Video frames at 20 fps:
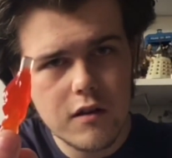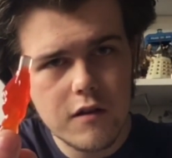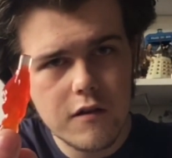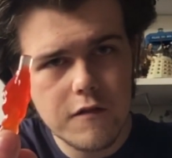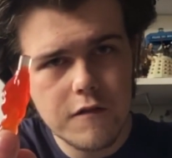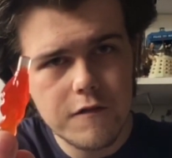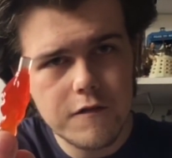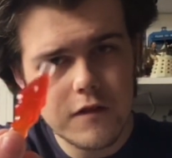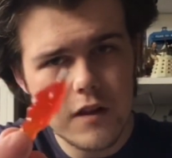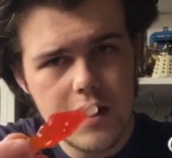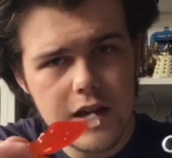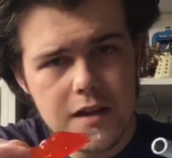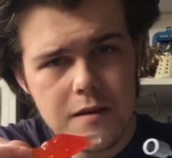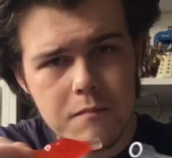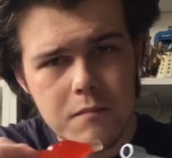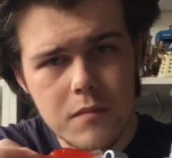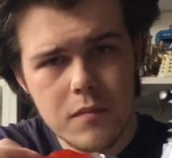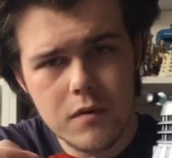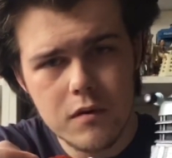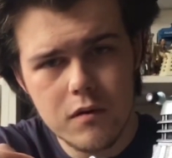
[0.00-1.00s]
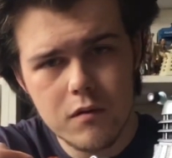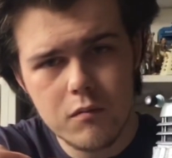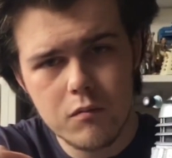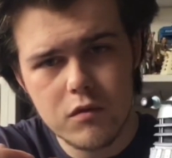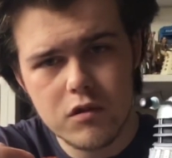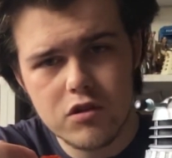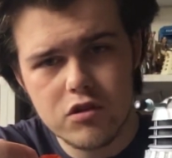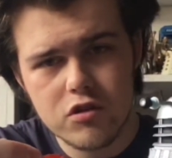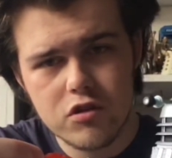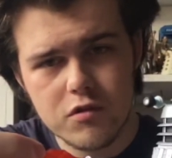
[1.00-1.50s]
flame,
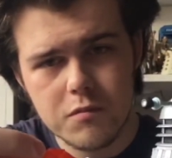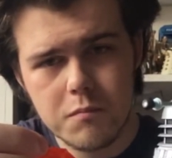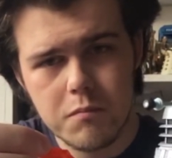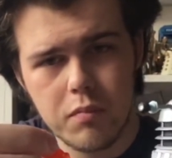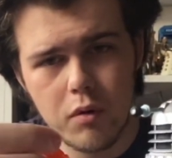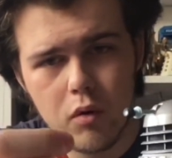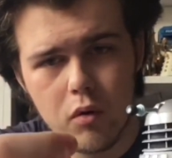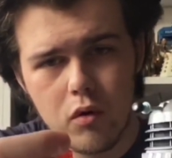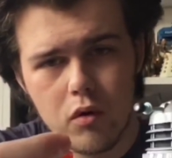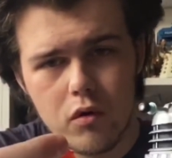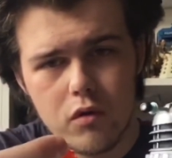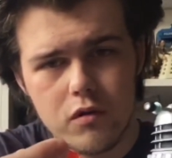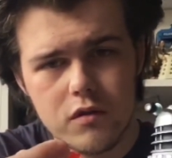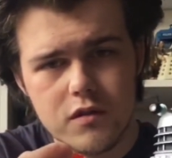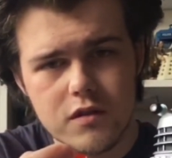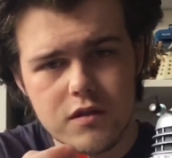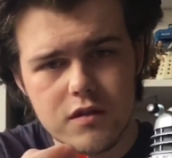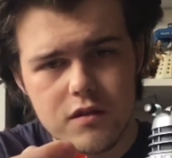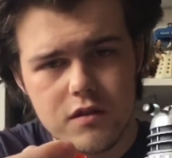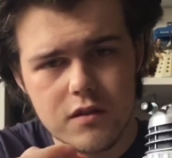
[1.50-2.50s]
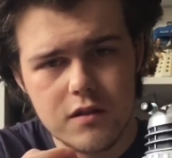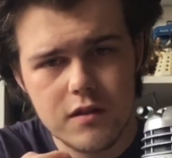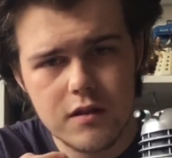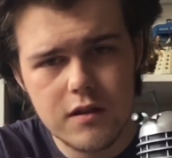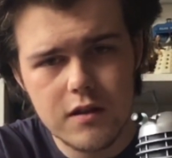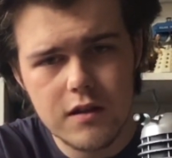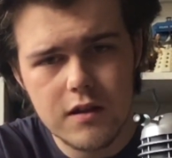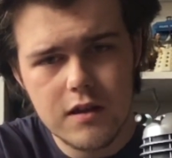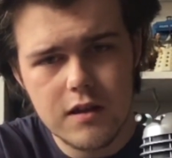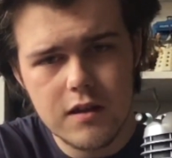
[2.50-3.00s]
which just ports
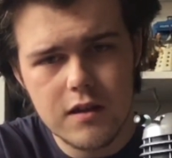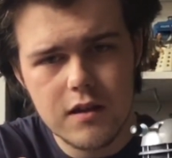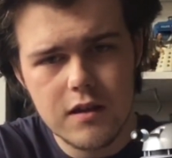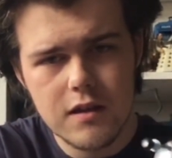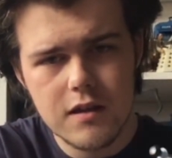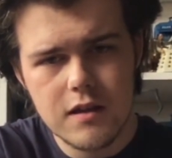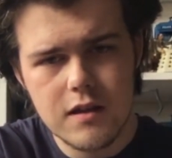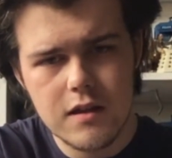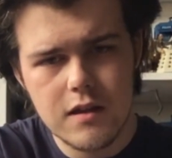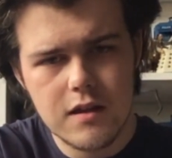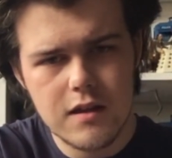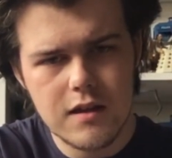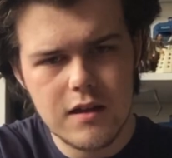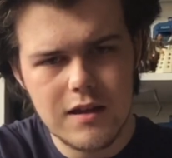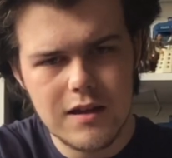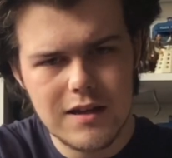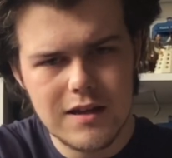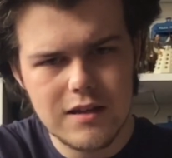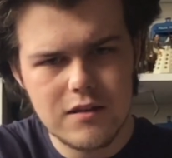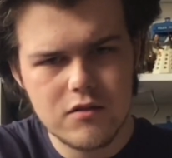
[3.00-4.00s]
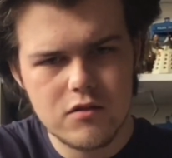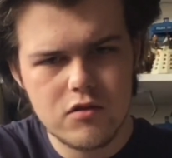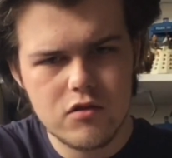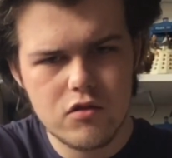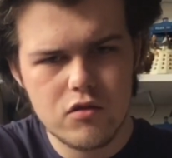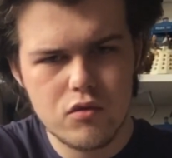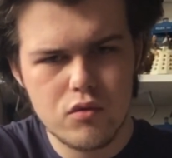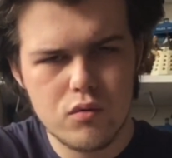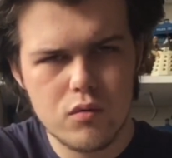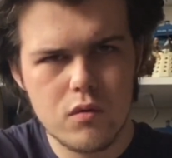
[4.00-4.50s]

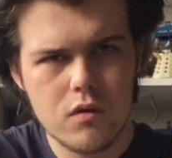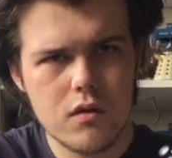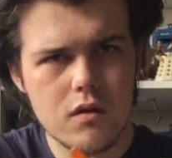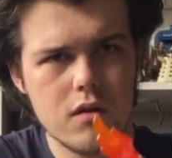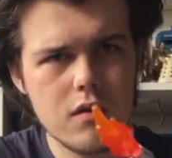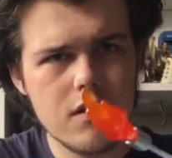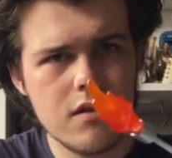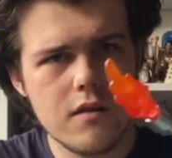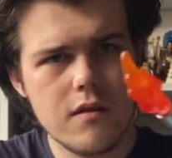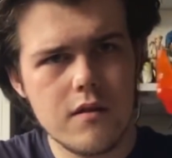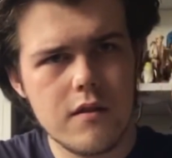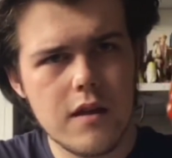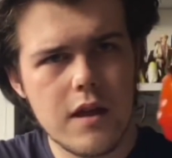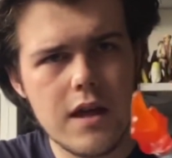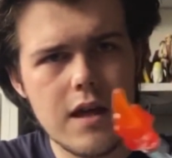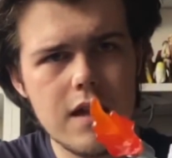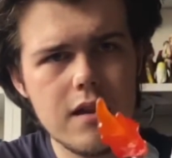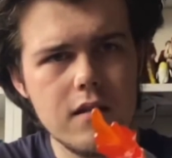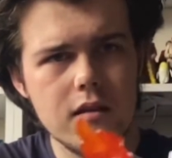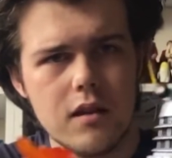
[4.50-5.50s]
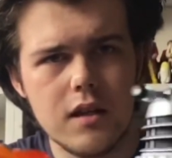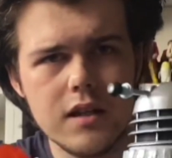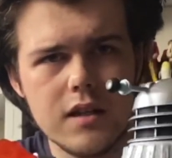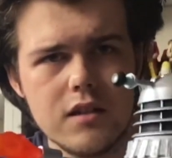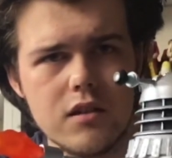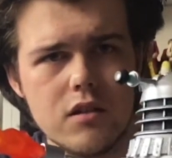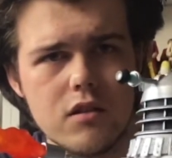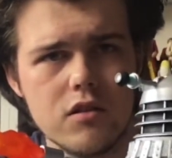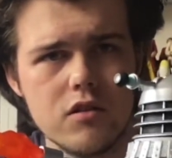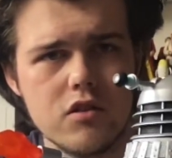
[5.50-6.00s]
into there
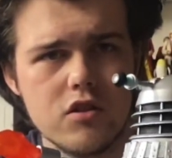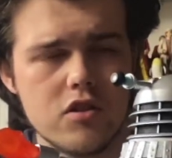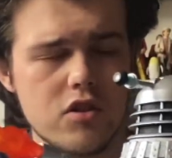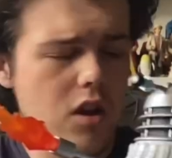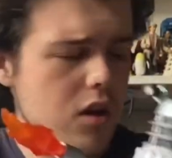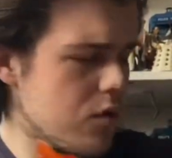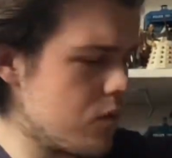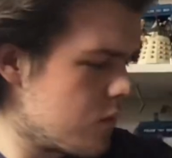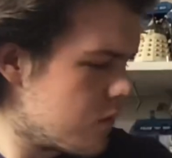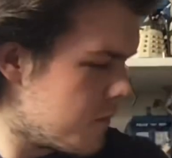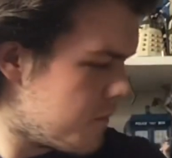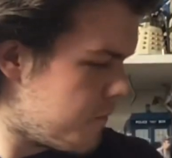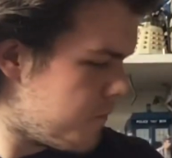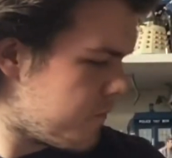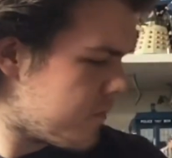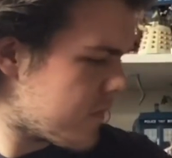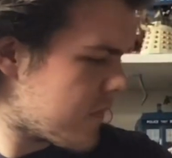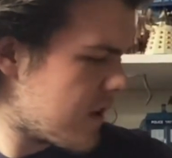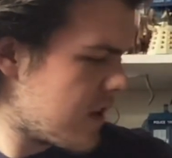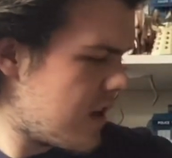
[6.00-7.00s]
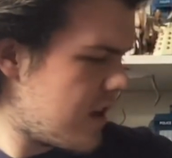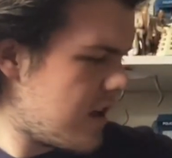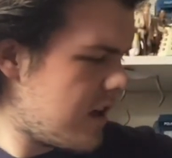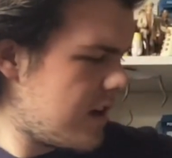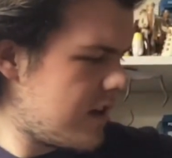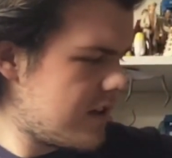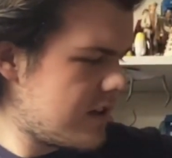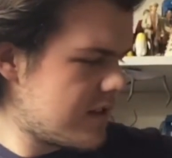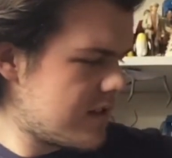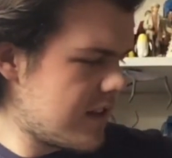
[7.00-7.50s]
like so.
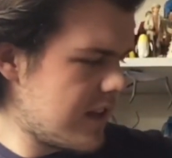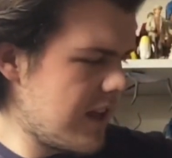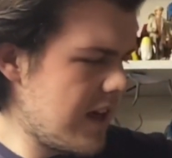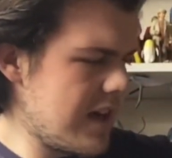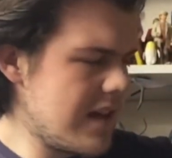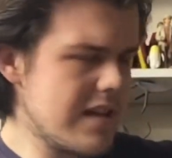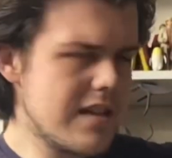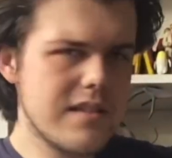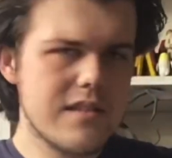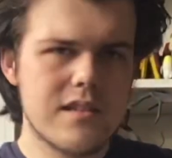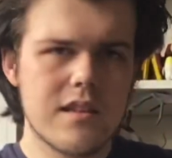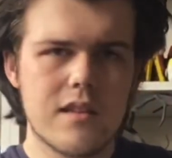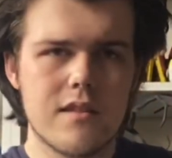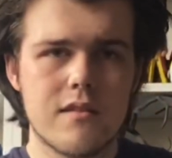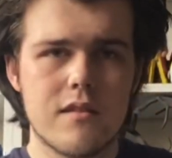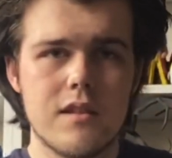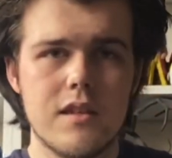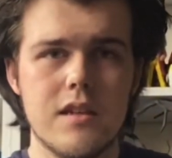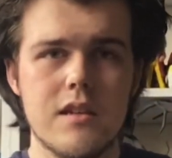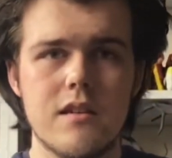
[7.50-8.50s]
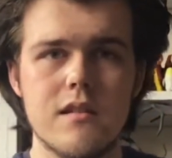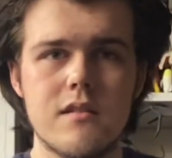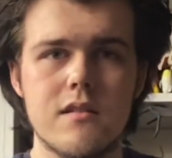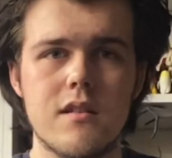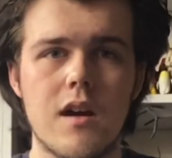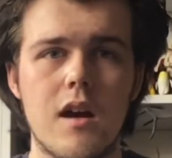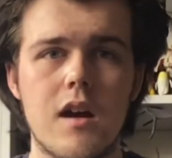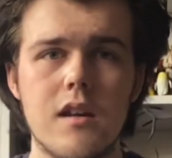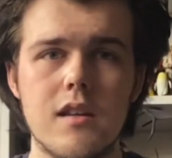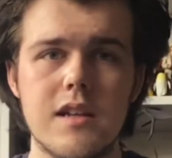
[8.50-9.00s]
So that is the
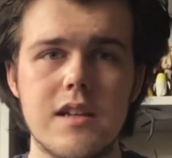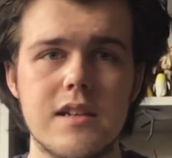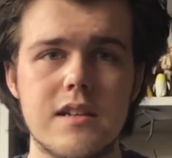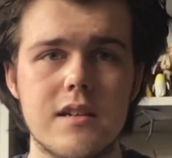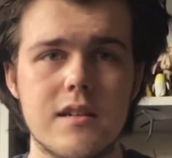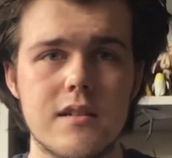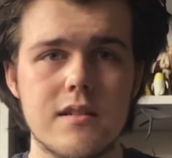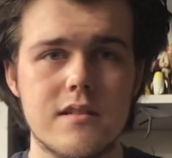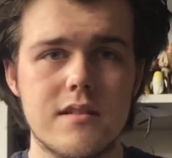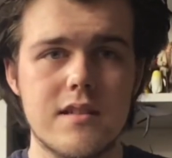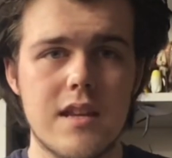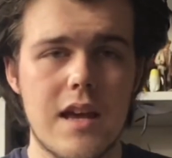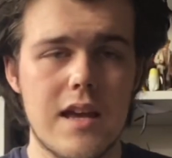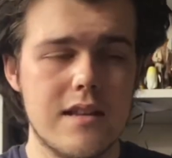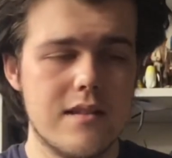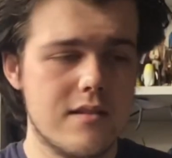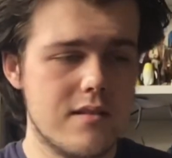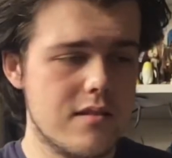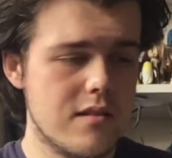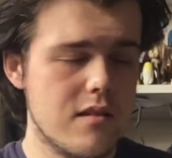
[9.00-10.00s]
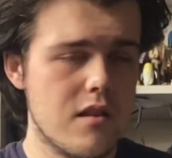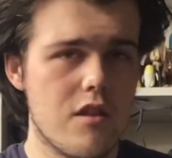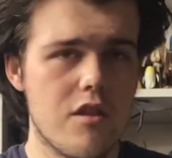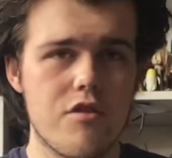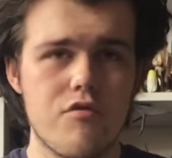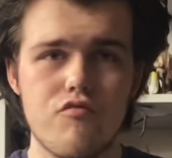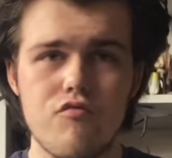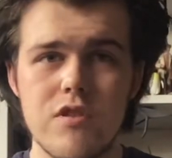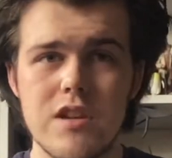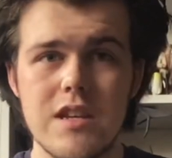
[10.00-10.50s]
Dalek sets
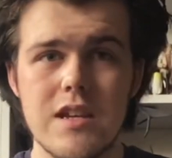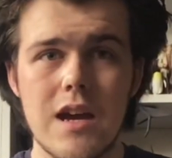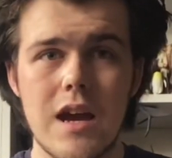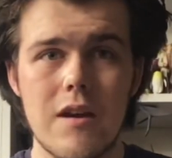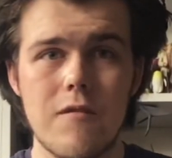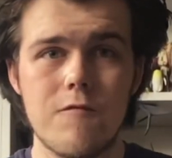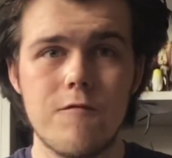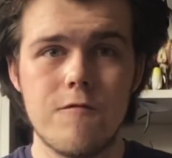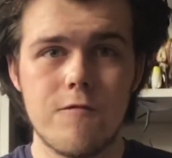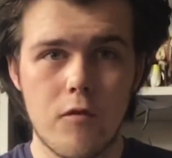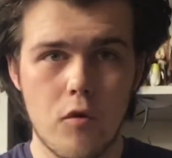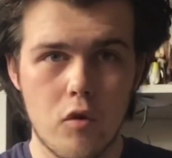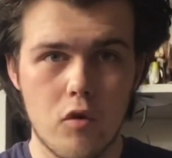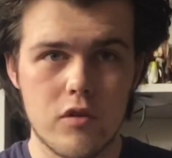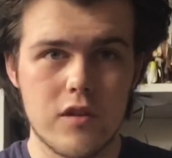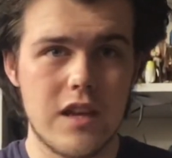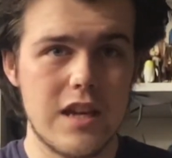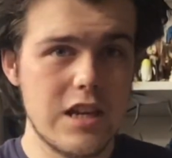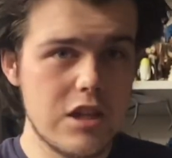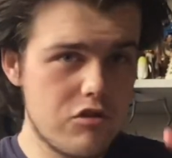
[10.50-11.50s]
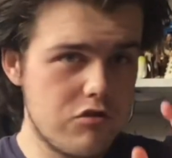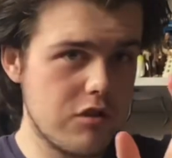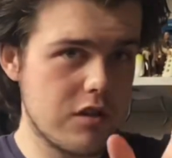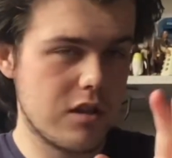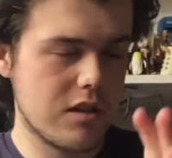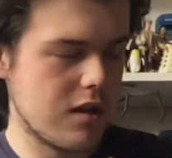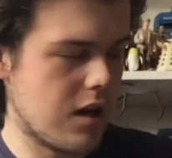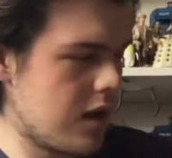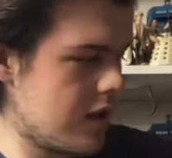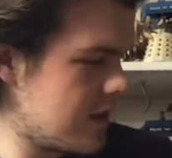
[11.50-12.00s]
3 and 4, the history of the
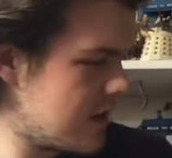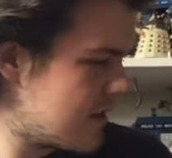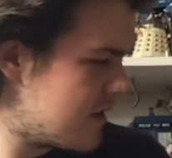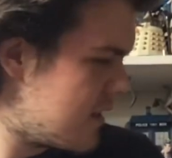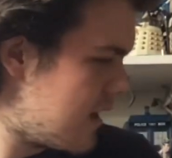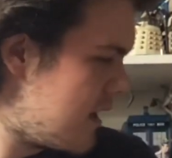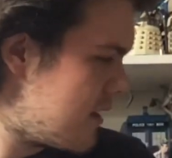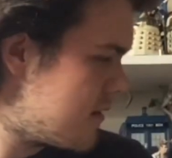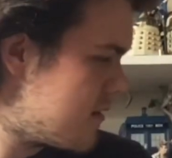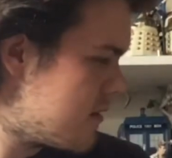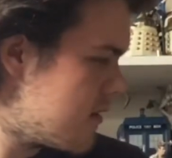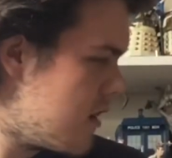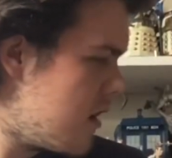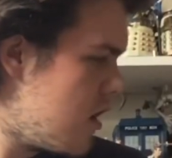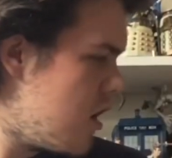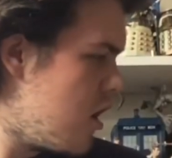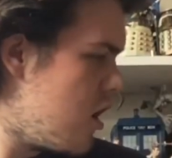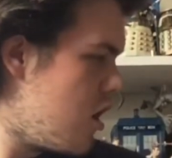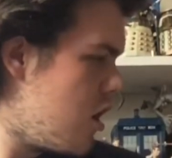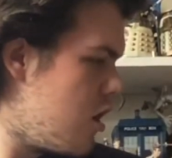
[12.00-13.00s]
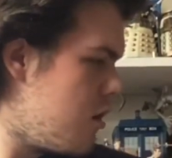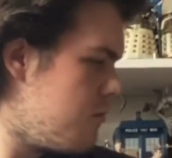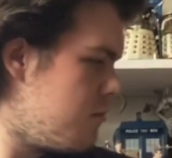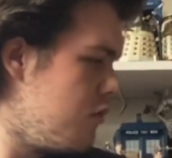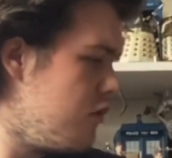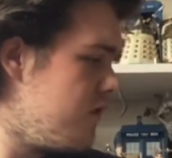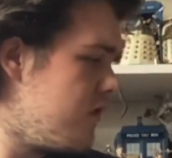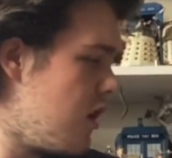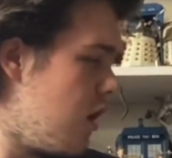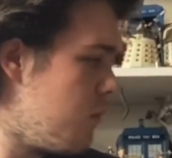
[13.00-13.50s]
Dalek sets.
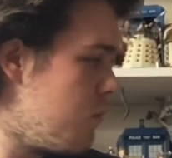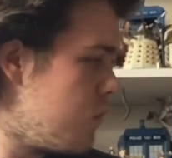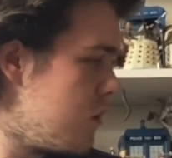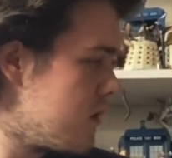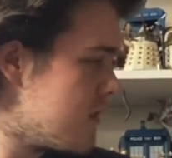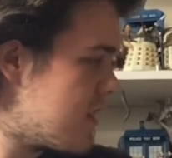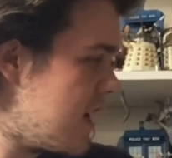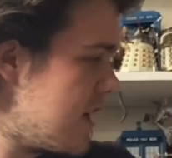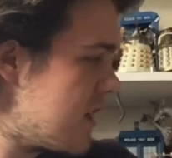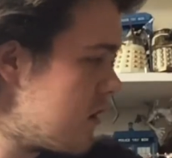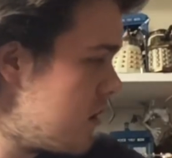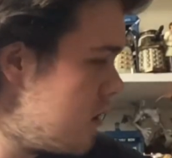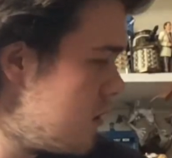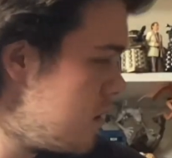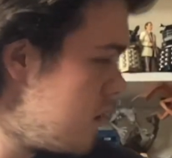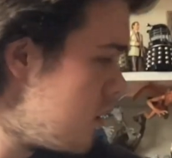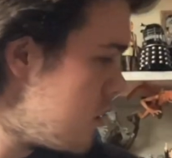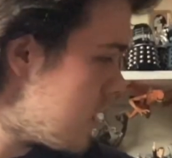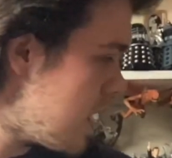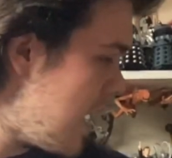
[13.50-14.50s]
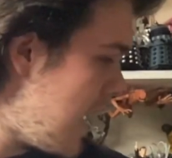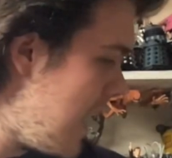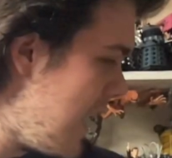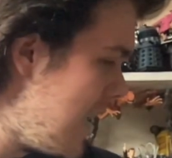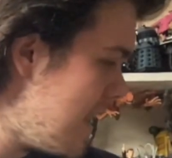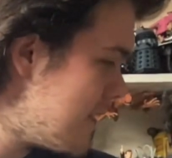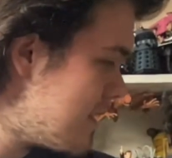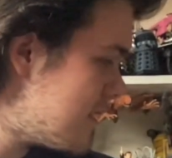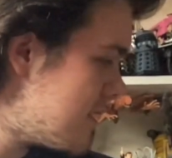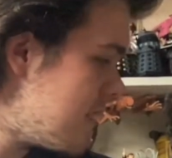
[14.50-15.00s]
Moving on, we'll take a look
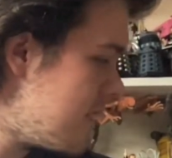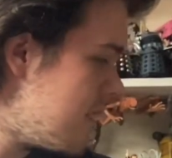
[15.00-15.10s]
at